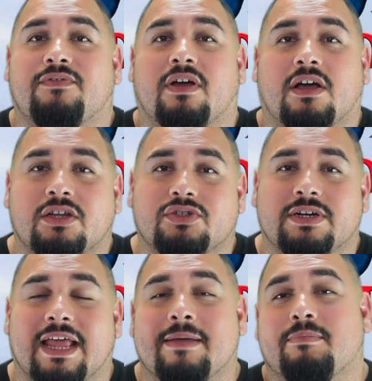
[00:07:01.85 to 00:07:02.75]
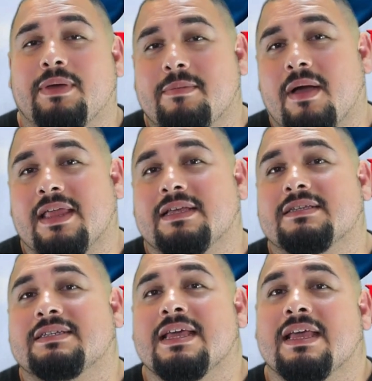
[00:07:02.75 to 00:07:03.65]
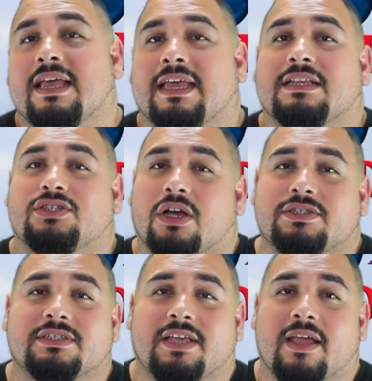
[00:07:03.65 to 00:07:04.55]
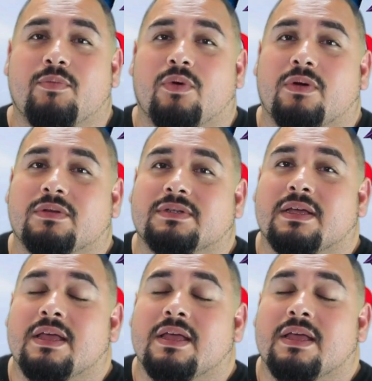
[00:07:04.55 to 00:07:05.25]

of 100, a B- in Josh's Game World.